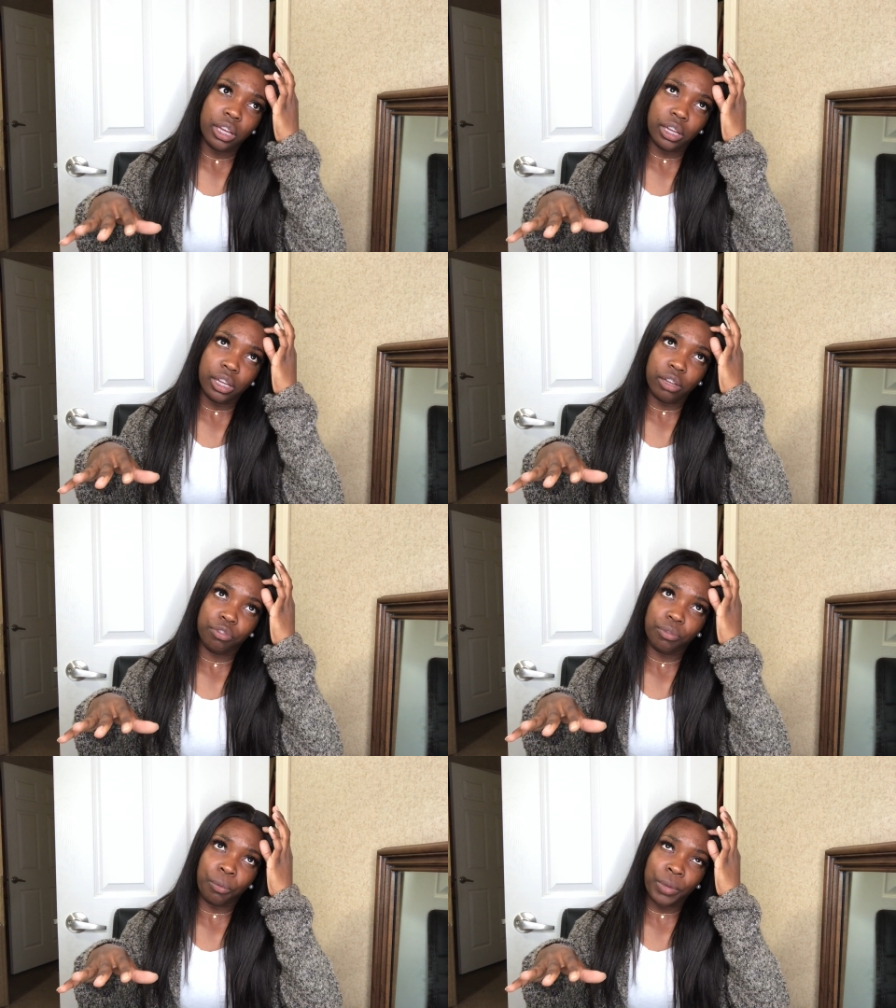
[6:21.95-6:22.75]
Uh,
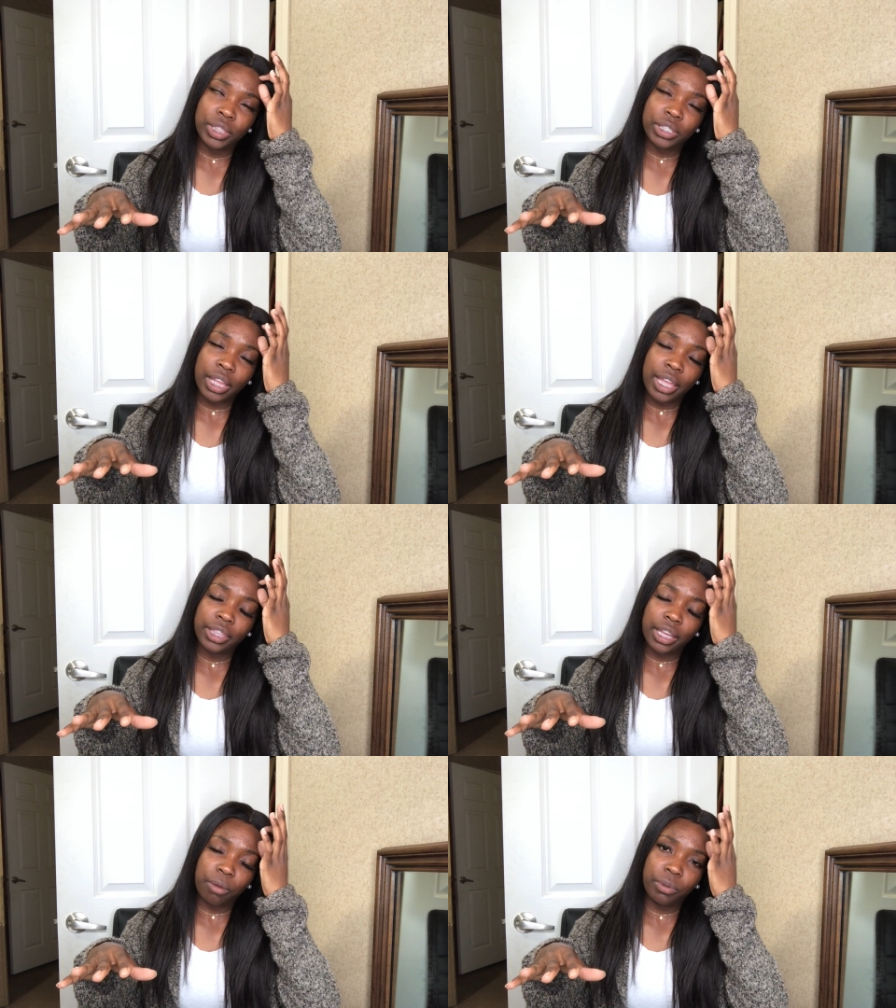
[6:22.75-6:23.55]
Wednesday, I
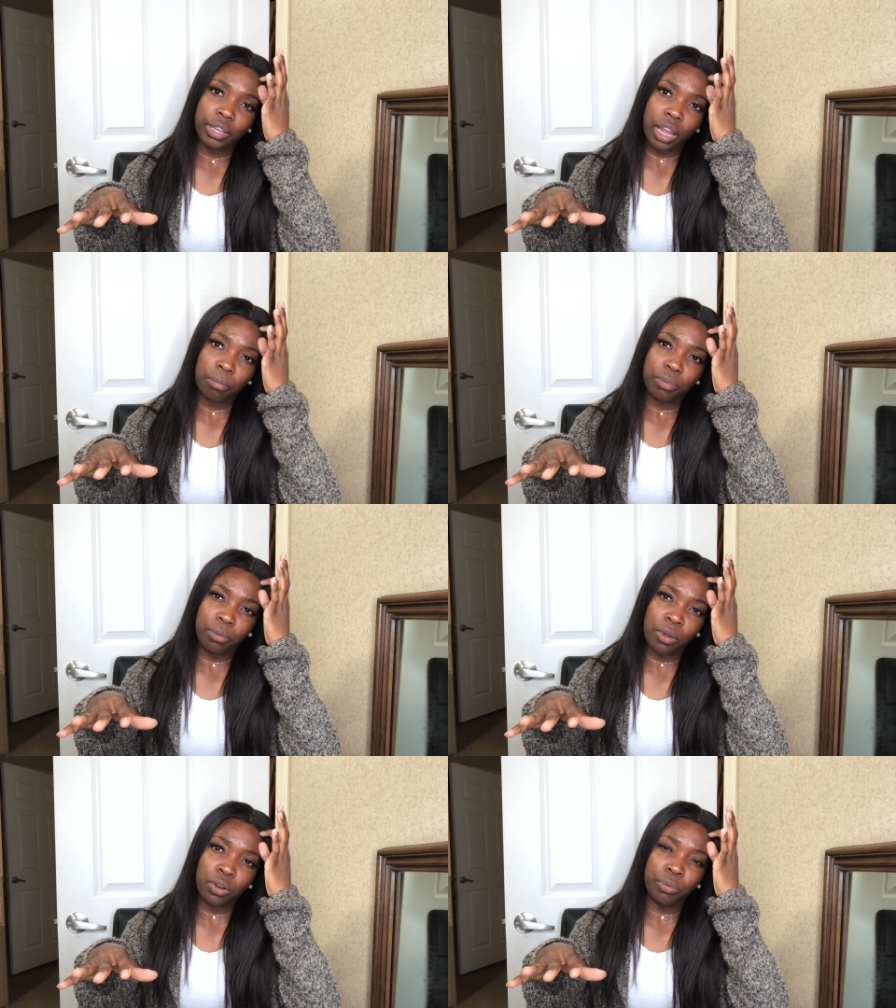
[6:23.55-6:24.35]
think I went and got them
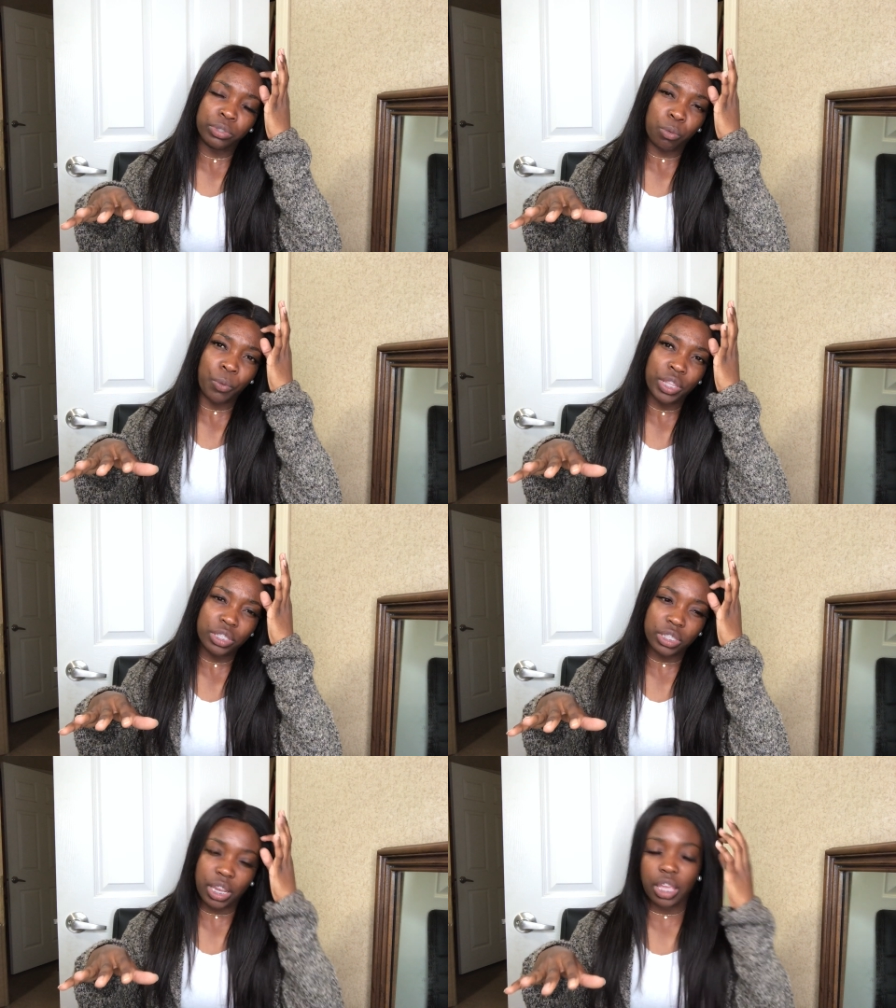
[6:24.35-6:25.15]
put on. It was a
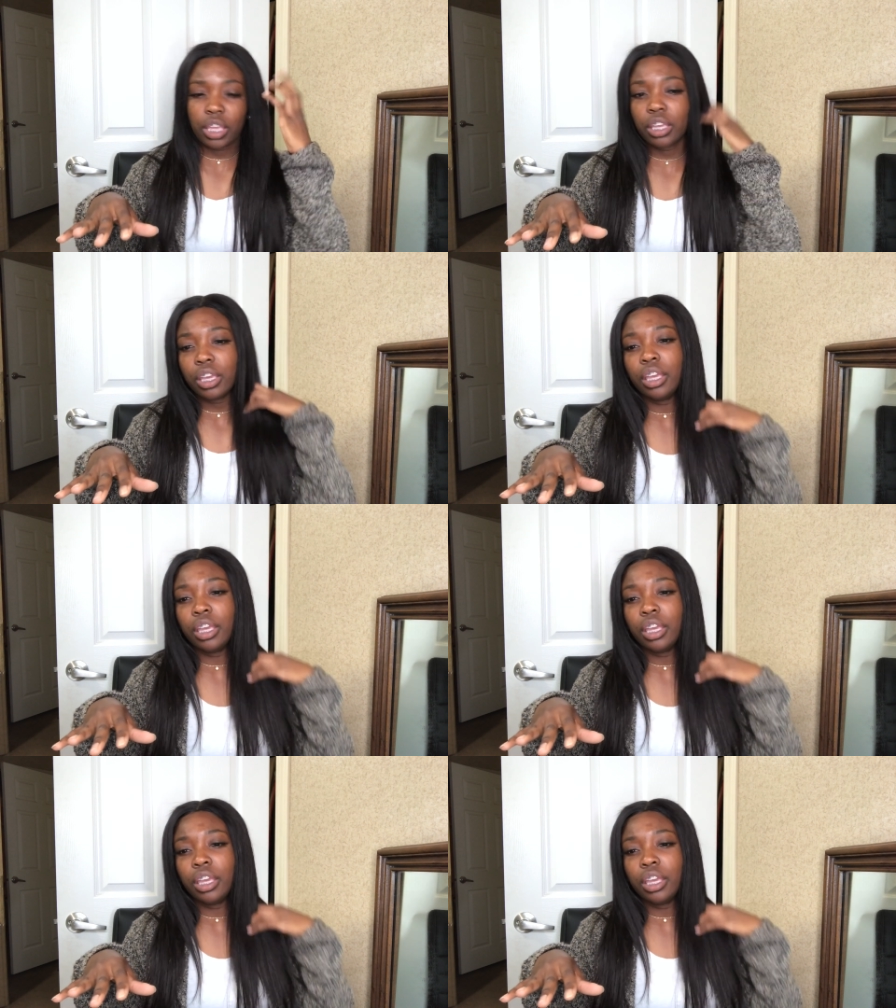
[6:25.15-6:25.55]
Wednesday.